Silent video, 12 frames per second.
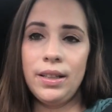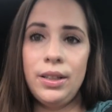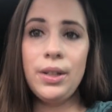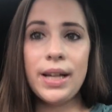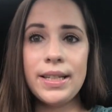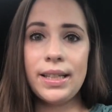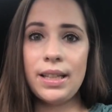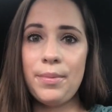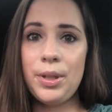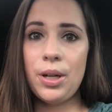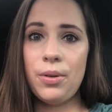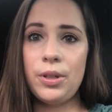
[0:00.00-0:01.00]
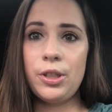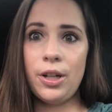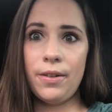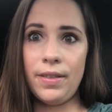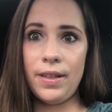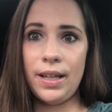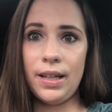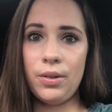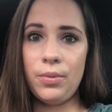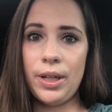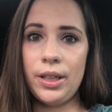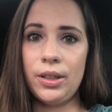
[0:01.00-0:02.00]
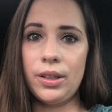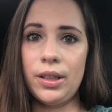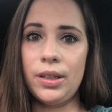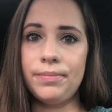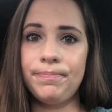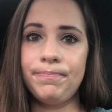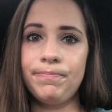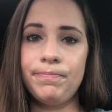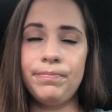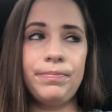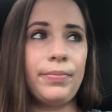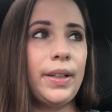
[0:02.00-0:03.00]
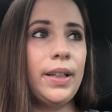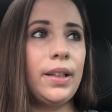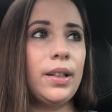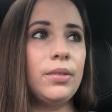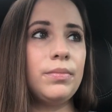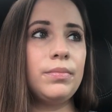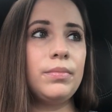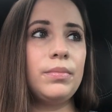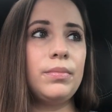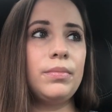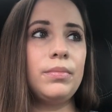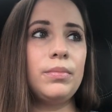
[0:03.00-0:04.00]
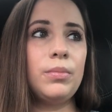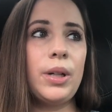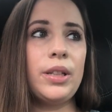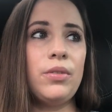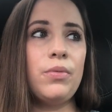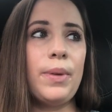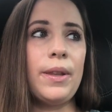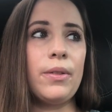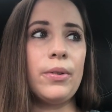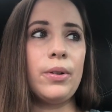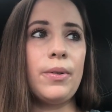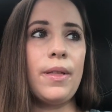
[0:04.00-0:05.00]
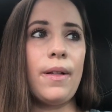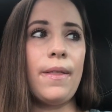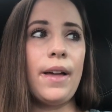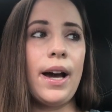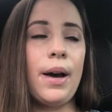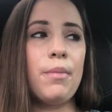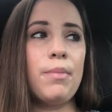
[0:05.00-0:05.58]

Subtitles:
You guys can let me know what y'all think, what you're, you know, what you've been through with all that.